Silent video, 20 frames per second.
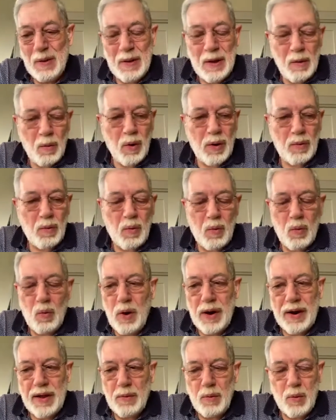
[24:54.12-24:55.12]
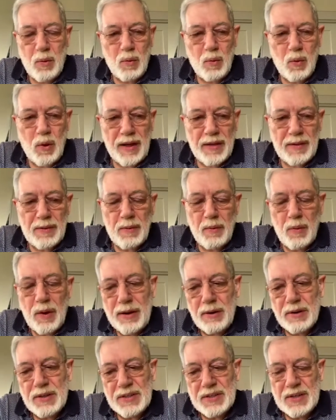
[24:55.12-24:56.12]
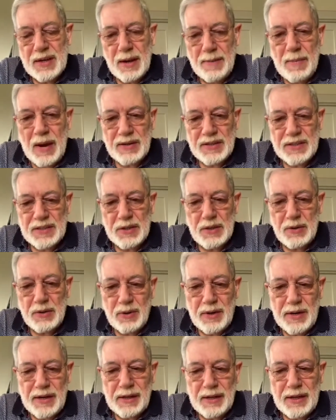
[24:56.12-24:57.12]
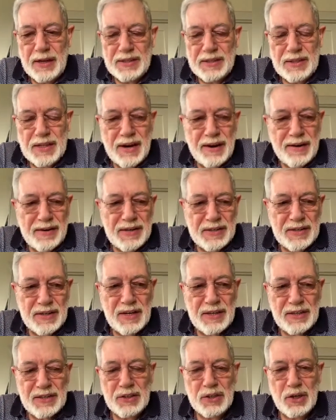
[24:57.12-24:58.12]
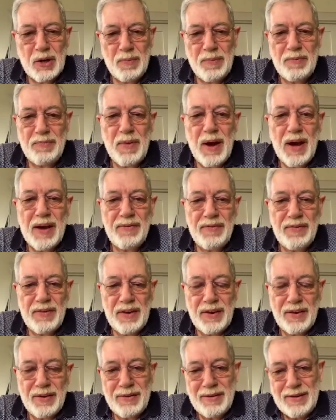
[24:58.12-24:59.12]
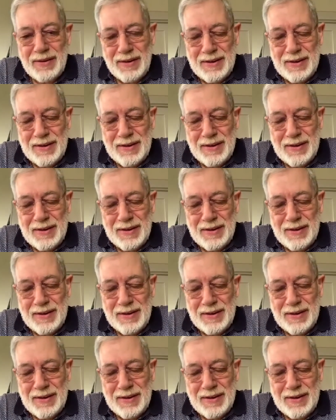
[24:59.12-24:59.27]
What else amongst your little list there is top of mind for you?